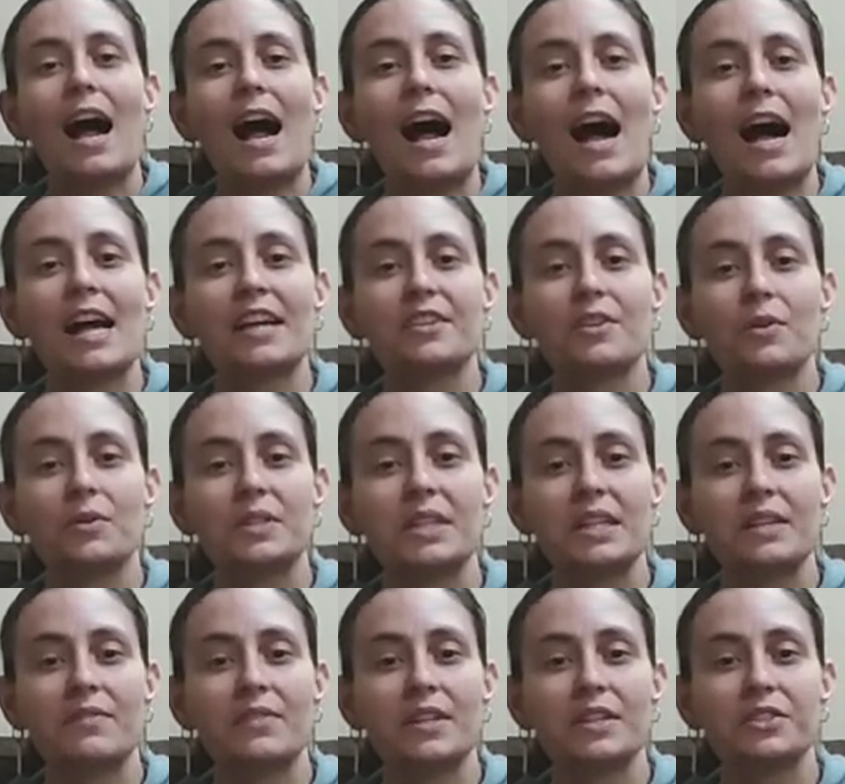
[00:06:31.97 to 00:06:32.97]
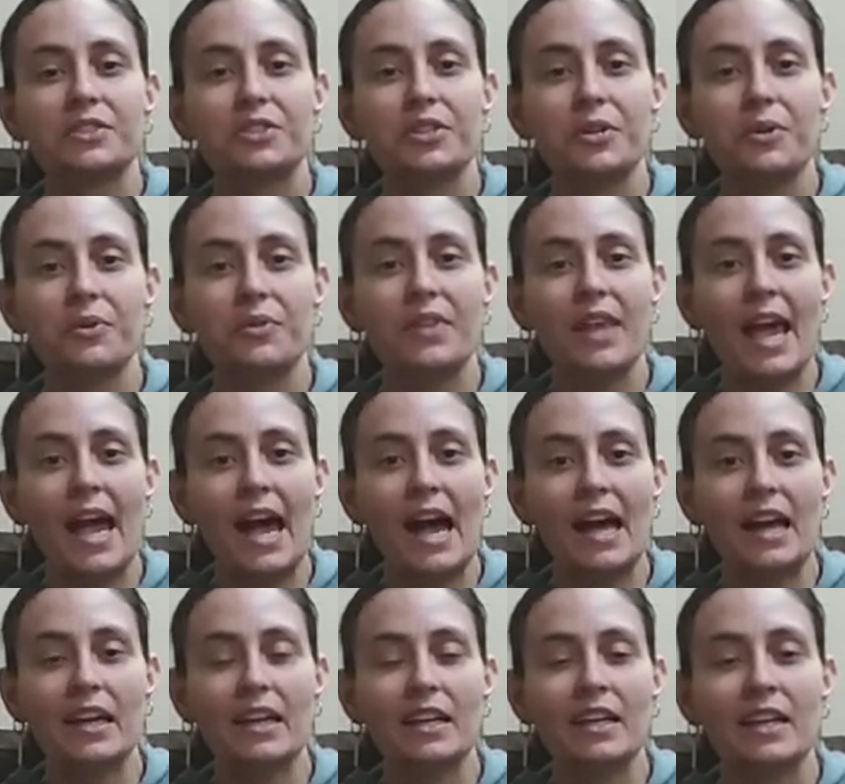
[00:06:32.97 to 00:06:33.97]
I don't even do
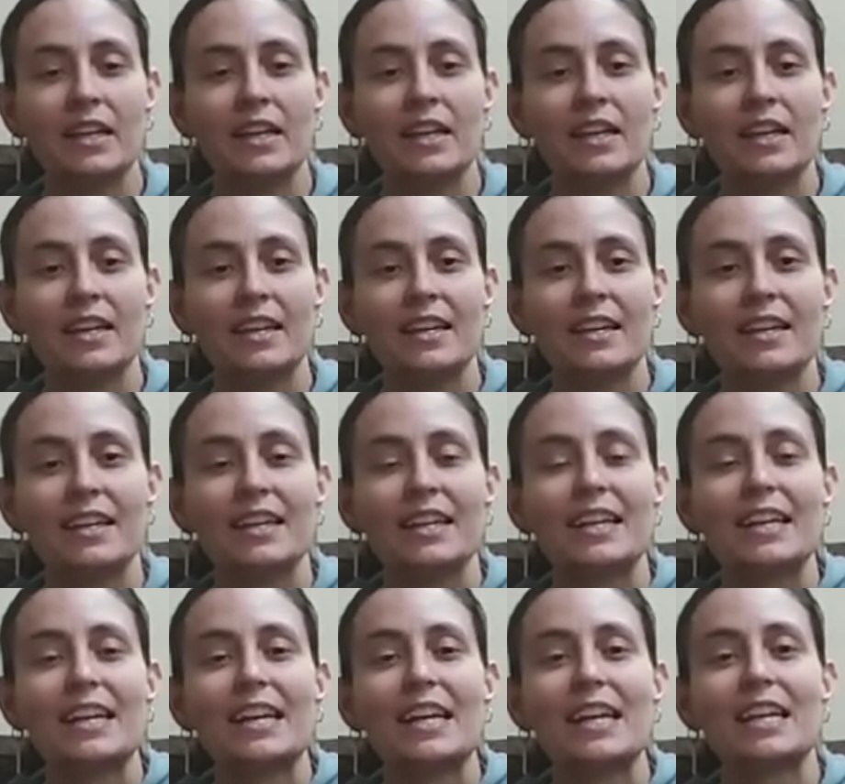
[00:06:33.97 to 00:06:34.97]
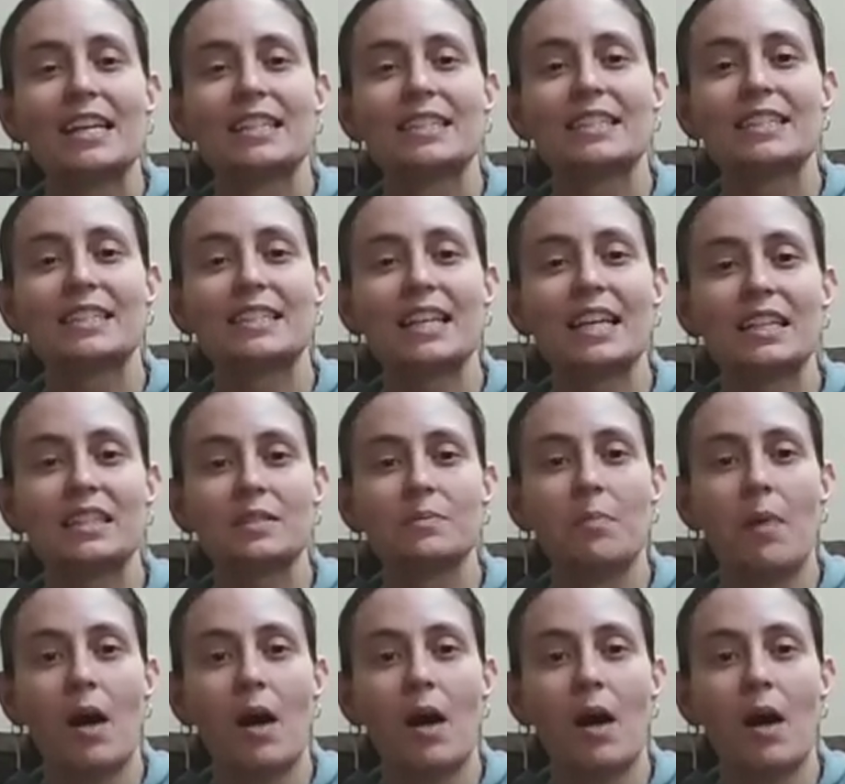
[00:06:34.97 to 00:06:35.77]
that in 6